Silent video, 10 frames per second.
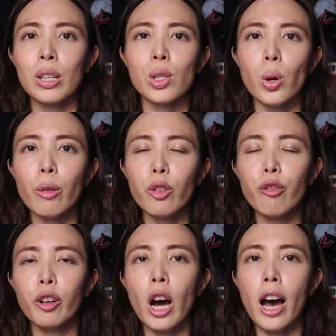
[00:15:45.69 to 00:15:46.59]
So if
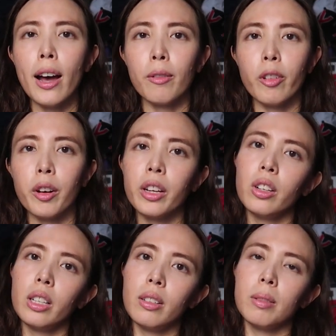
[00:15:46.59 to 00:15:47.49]
you've got very
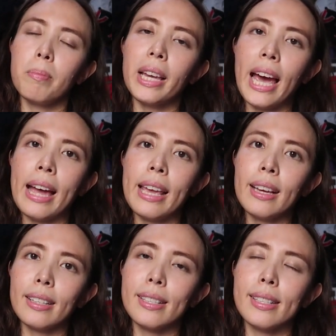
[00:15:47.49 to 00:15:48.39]
good
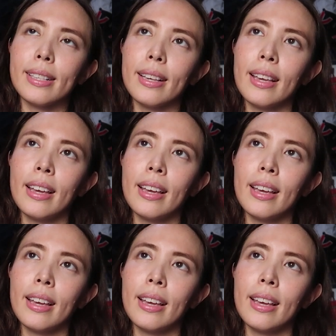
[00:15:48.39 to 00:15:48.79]
mechanics,